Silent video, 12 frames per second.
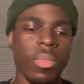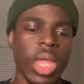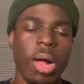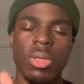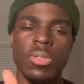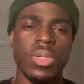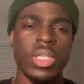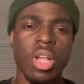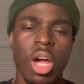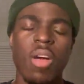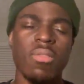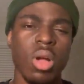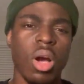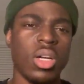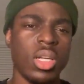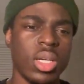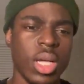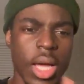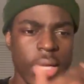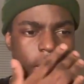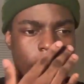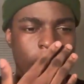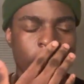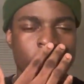I was very caught off guard. And
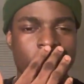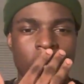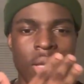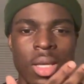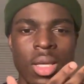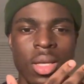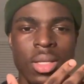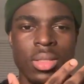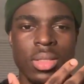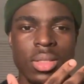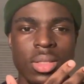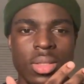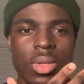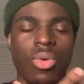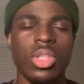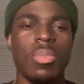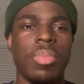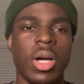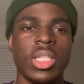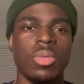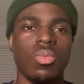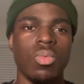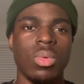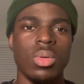then, the only part
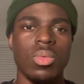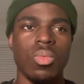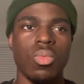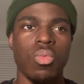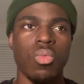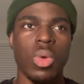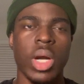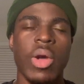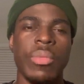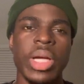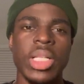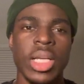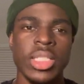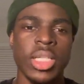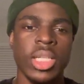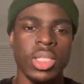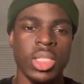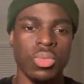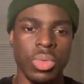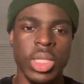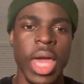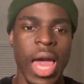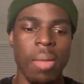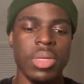where I realized that this is really
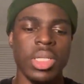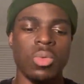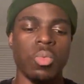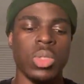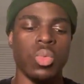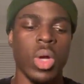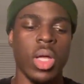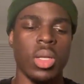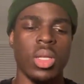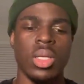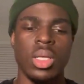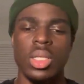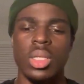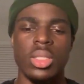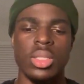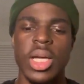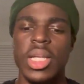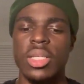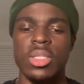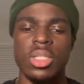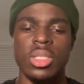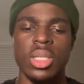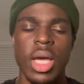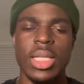happening was when Janice, I